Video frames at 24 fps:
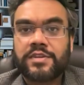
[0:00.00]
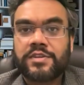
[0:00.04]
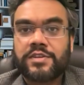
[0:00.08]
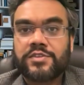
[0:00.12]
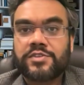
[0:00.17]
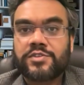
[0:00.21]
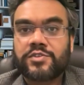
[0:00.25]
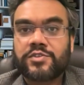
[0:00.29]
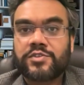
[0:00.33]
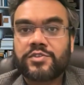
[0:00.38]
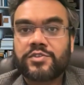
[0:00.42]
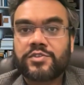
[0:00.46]

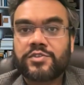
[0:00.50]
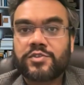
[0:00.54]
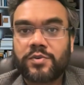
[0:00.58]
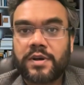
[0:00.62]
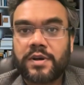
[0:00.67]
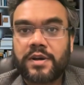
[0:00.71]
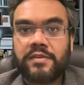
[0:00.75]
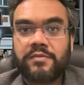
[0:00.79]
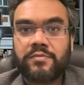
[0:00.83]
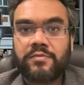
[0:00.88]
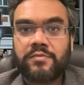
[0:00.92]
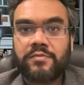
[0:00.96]

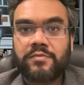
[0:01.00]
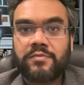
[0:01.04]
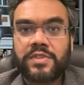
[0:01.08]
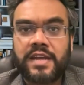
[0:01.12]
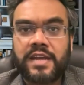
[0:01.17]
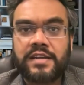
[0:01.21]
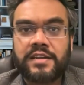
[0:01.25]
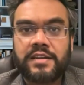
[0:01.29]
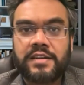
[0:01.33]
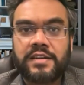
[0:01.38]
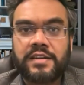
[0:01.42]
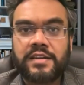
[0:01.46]
So
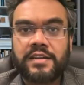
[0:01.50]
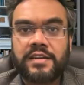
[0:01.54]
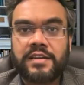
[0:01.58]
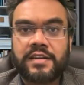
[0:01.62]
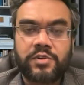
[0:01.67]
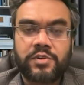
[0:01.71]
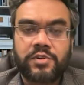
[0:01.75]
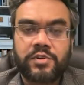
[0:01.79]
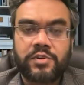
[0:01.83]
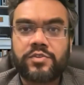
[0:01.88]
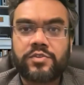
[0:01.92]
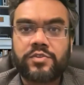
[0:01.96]
with that, I
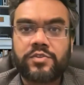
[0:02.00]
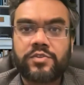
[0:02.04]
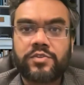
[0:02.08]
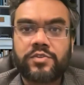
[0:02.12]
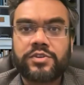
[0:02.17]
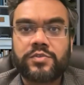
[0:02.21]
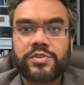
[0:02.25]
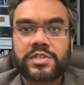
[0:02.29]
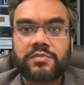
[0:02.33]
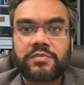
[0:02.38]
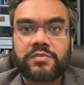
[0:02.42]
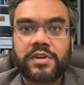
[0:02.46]
would like to
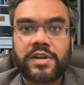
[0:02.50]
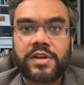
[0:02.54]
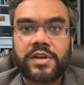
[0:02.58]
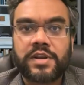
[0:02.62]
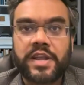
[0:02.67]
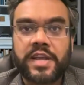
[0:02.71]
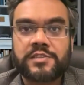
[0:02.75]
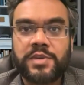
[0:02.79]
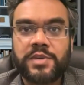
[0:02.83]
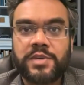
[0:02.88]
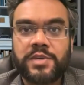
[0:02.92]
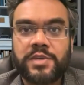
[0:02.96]
introduce
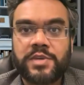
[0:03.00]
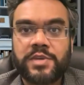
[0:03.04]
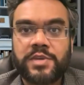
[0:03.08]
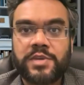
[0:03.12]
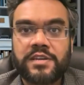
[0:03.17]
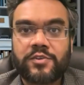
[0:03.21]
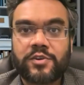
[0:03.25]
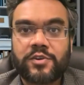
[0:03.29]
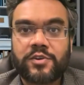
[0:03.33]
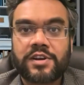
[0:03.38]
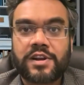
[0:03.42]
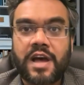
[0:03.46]
our next
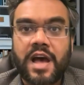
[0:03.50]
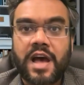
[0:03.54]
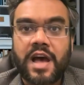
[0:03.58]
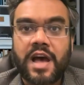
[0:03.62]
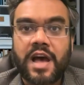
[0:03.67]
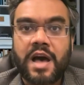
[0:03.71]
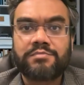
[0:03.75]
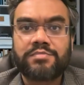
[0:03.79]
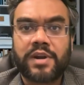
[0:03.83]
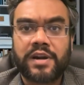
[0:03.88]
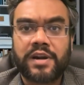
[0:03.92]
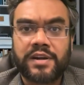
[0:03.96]
speaker,
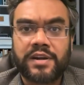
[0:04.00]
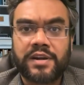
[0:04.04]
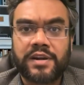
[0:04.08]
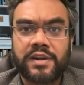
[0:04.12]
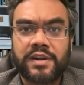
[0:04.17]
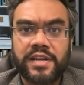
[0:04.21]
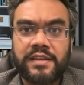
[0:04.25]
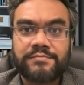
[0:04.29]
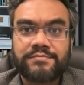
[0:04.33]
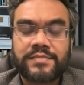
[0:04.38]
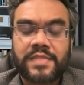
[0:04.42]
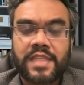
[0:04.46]
Dr. Amir
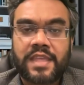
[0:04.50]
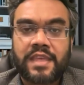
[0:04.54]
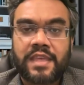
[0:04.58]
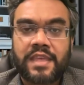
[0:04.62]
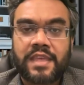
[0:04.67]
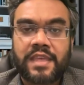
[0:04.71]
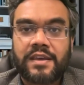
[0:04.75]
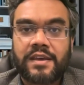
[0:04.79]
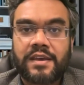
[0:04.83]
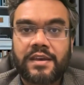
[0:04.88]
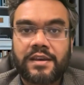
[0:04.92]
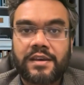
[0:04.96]
Burney,
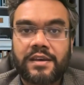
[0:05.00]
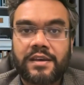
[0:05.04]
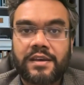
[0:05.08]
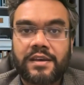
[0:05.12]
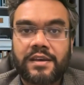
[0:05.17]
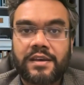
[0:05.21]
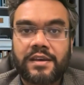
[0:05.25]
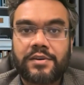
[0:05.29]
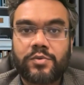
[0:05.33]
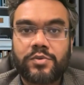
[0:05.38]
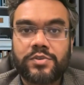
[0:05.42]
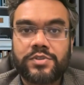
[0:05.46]

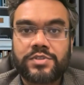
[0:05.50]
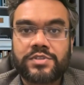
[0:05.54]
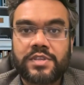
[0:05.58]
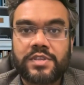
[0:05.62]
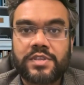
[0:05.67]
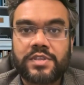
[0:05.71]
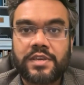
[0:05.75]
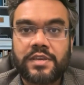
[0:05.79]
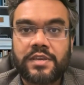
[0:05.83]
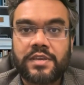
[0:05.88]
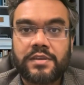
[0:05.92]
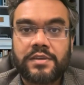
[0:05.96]
who
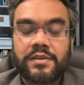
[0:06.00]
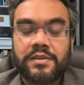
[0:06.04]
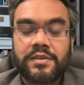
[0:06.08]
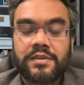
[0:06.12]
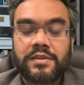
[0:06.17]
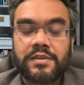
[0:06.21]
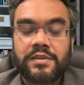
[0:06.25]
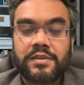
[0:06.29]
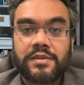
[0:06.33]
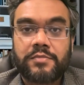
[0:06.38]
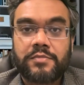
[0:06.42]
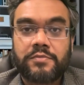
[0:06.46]
is the
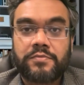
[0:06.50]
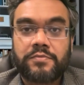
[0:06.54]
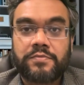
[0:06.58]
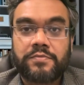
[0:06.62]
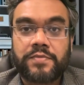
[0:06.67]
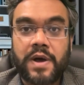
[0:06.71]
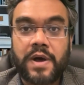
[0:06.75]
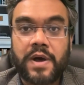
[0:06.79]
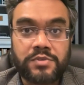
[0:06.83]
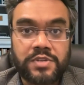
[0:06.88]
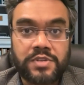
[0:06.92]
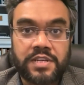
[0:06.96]

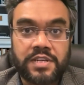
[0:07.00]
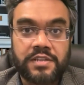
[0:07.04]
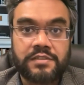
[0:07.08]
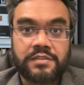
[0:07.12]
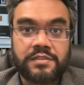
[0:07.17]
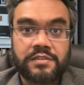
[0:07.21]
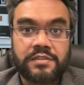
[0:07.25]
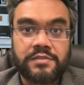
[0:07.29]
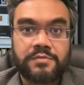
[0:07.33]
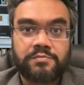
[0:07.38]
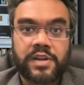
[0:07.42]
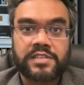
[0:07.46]

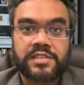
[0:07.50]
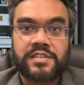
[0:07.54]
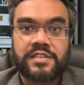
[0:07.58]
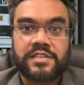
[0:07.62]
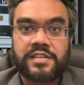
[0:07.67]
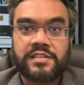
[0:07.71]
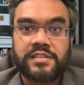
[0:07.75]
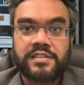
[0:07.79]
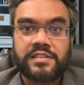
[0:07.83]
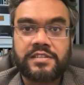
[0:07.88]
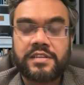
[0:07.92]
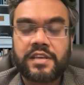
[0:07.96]
founding
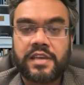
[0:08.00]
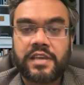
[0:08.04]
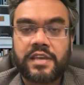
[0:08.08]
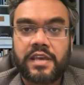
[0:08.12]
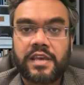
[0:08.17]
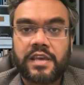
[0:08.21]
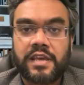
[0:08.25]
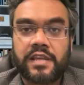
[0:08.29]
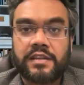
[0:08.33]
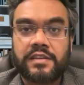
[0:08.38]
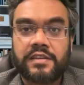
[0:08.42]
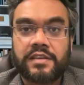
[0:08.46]
president
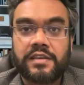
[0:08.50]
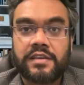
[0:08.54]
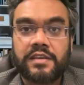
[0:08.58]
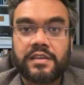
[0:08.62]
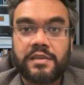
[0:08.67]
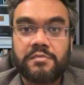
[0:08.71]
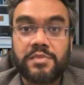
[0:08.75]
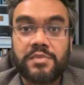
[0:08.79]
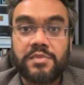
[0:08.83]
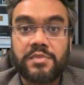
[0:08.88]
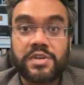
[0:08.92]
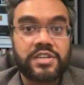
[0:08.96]
and
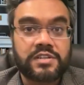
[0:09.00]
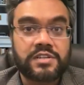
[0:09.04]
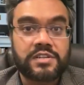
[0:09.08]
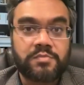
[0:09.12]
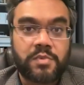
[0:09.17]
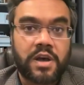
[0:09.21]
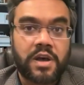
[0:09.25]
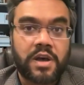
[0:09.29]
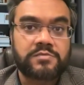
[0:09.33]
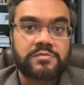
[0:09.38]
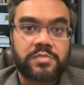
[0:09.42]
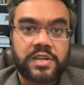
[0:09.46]
the
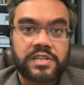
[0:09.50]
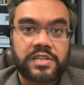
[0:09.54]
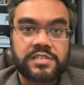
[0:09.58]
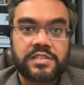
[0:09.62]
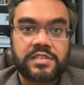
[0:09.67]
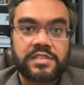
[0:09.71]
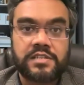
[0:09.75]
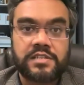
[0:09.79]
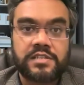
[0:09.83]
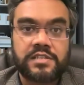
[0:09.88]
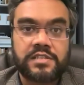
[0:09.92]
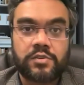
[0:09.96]
immediate past
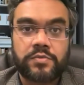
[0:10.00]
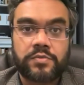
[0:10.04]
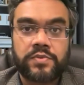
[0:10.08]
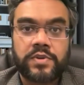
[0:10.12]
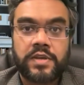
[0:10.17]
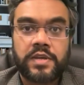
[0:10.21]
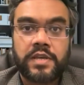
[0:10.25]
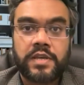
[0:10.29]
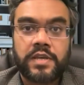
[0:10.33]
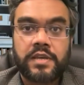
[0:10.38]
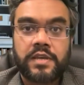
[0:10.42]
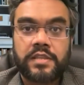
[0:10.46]
president
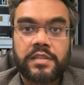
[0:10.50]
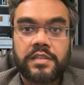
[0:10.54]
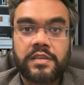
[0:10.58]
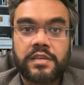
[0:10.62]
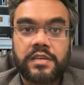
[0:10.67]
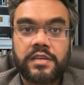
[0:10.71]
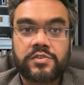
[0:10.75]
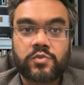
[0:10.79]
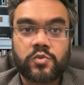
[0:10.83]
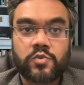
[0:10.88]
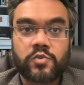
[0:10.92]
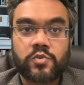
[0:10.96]
of
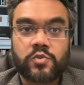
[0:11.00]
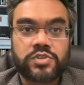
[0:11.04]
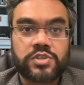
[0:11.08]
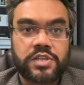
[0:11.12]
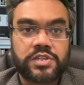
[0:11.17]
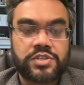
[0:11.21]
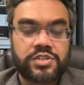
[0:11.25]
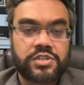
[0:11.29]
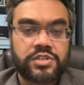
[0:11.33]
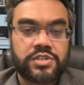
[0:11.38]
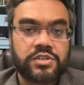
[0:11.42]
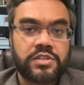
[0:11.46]
the
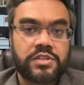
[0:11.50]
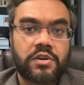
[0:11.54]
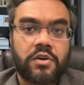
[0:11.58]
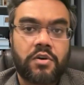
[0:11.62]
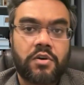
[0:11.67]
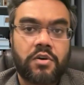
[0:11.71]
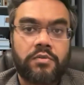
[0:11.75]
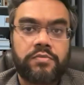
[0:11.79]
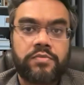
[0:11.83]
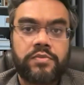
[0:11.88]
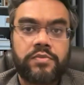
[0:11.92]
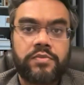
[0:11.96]
Association
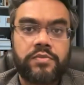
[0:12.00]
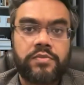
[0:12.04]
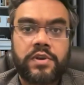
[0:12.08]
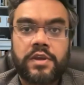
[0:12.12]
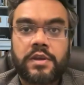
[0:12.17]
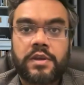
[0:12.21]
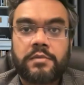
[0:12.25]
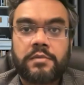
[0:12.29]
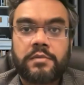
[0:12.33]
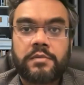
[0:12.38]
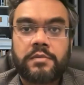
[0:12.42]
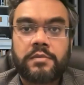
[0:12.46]
of
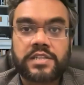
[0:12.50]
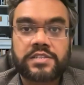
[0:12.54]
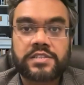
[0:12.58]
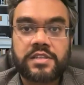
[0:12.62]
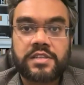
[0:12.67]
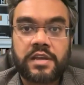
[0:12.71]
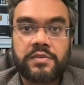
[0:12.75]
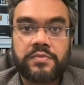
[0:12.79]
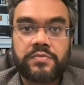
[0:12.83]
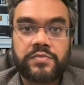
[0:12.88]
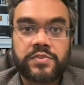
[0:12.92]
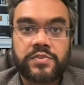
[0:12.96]

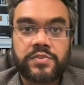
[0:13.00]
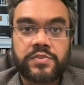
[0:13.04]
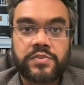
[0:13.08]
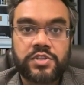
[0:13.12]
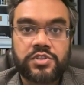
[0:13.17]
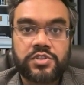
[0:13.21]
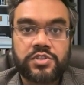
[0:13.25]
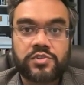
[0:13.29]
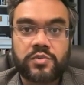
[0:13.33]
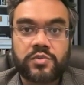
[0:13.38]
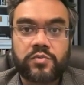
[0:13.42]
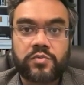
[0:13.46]
Pakistani
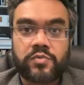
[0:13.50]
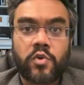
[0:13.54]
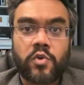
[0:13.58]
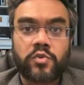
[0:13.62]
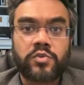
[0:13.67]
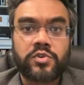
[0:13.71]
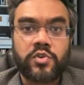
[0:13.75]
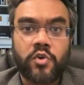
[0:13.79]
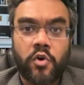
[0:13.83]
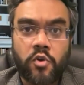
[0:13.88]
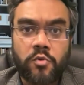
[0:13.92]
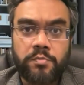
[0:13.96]
Physicians of
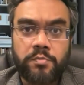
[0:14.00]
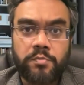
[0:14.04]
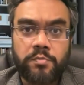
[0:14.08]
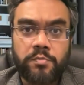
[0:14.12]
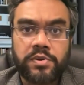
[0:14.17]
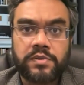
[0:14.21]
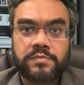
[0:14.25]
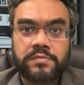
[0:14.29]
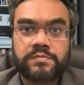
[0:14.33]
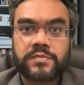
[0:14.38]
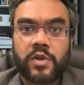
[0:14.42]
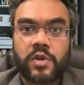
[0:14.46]
Northern Europe,
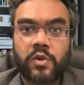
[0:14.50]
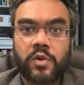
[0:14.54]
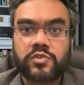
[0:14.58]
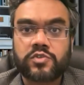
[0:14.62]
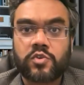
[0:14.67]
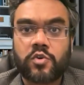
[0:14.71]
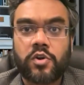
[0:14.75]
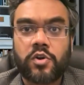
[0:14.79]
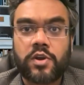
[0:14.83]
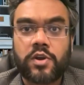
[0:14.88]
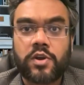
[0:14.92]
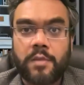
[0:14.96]

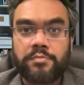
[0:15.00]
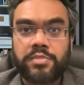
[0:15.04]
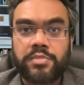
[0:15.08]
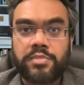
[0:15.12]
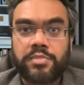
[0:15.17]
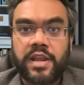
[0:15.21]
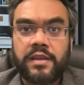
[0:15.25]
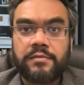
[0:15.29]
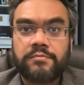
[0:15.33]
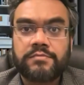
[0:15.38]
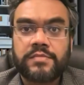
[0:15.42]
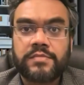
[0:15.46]
also called
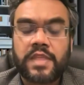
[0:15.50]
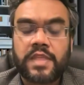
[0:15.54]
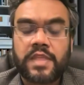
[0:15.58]
APPNE.